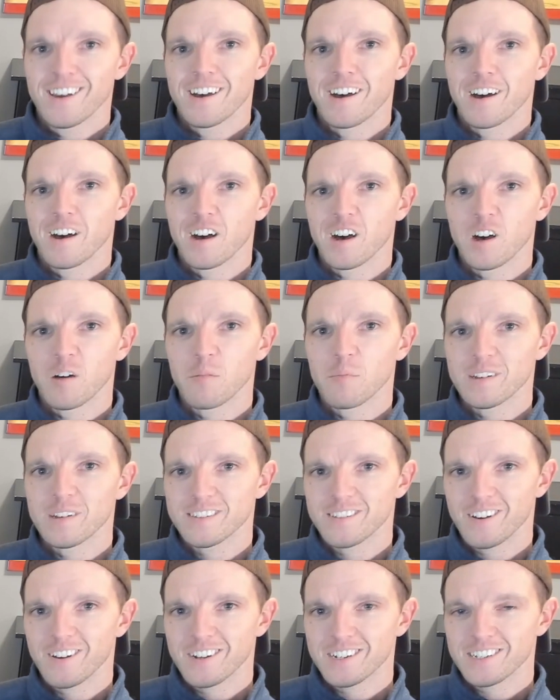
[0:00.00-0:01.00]
Um, as
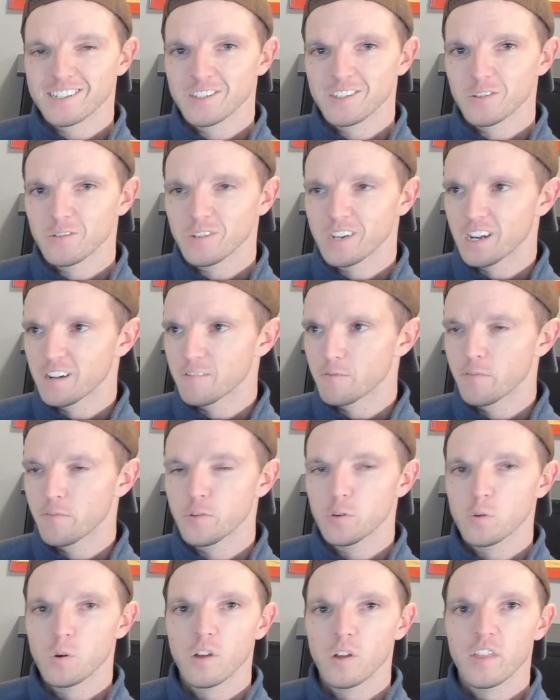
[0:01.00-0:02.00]
long as you kind of
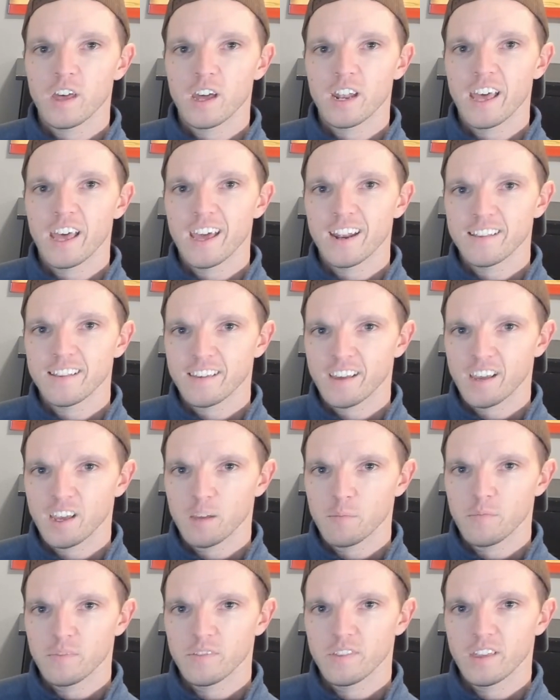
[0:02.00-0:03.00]
review all that ahead of
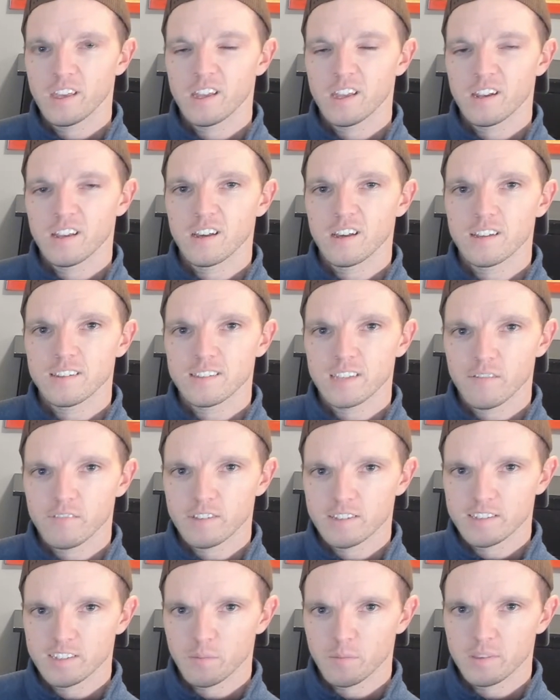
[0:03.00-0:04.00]
time, then it's
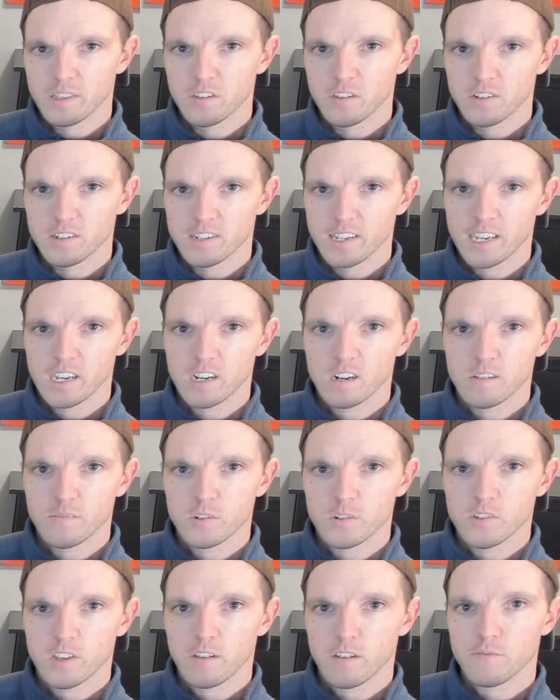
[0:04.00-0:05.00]
definitely something that you can take care of
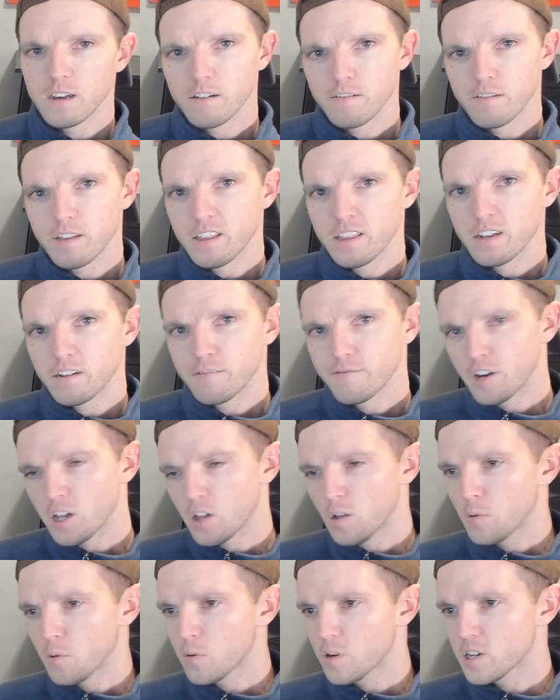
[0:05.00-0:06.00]
yourself. And then a
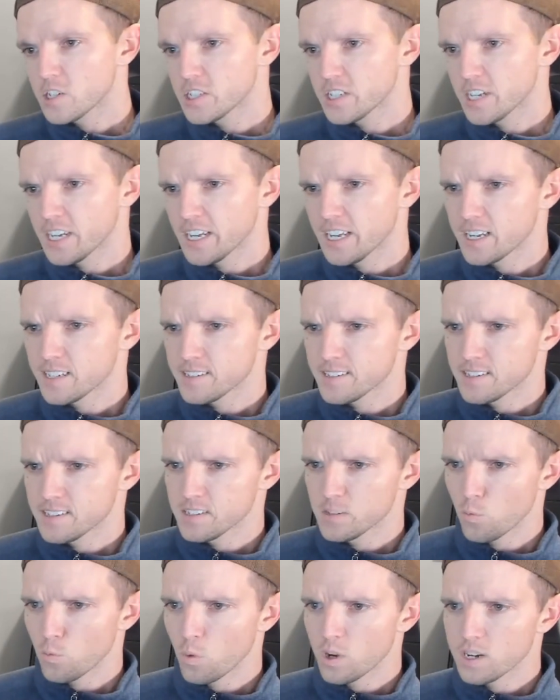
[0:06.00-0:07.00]
follow-up question, I guess,
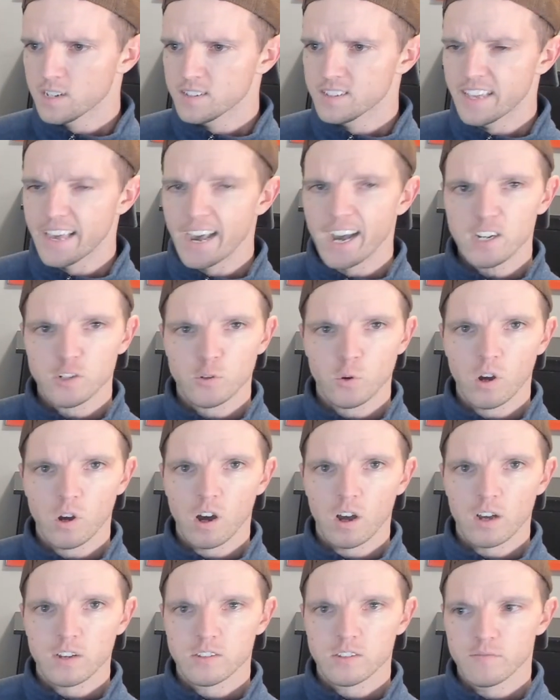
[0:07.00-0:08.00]
is what is the actual
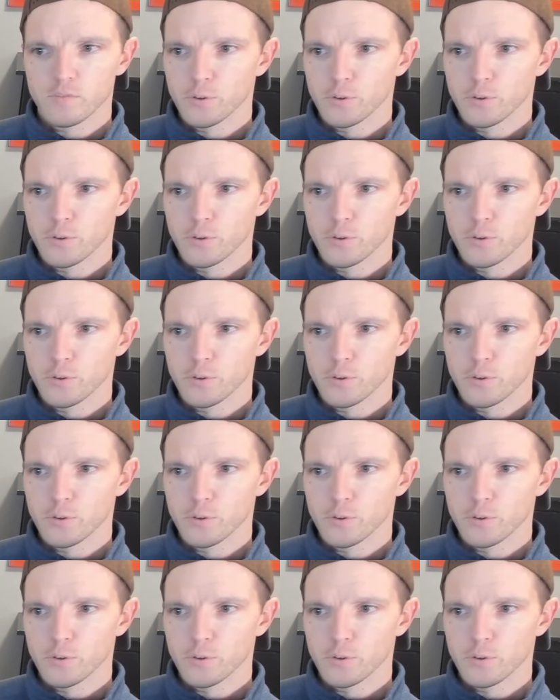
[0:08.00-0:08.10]
cost of